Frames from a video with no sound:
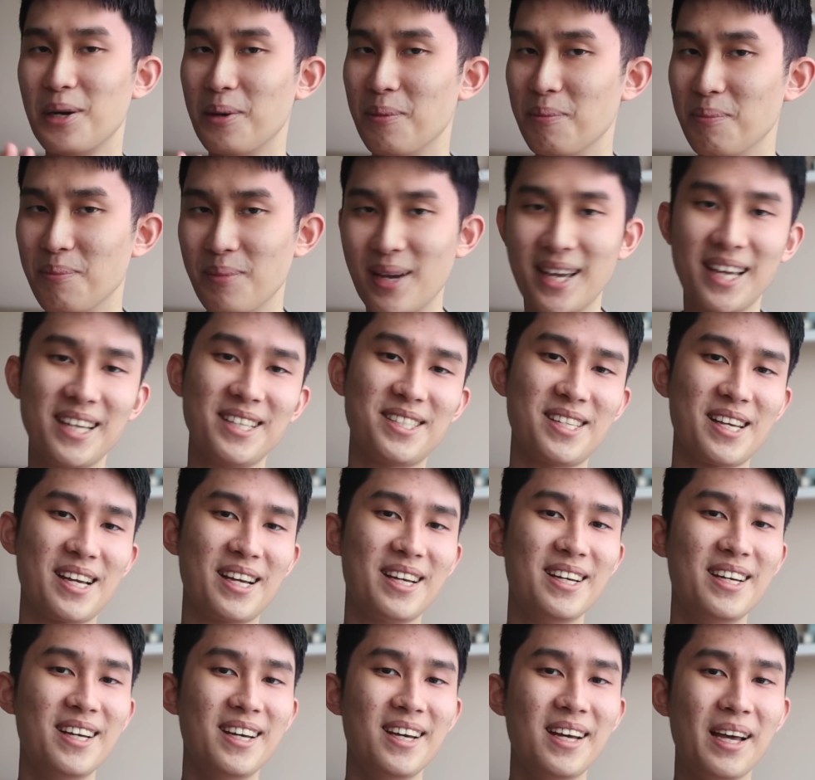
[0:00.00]

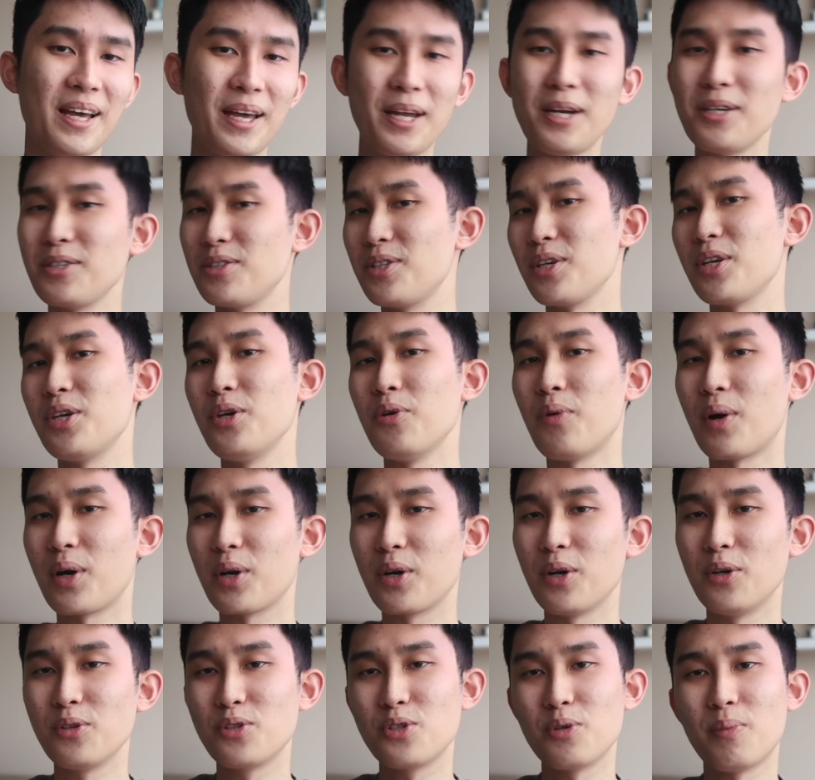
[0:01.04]
amazing. Here's the QR
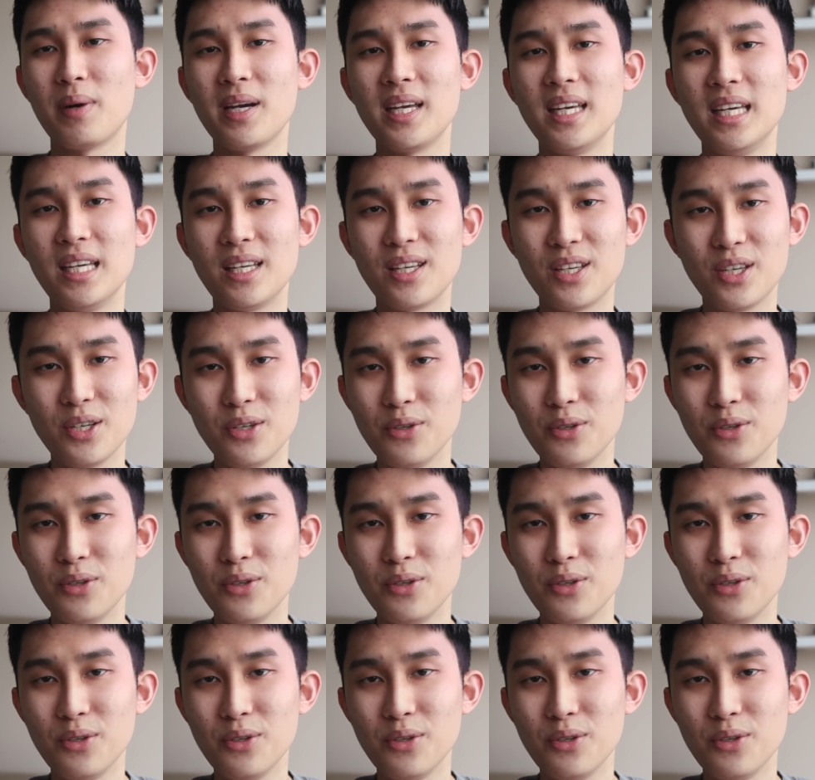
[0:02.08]
code to my EQ.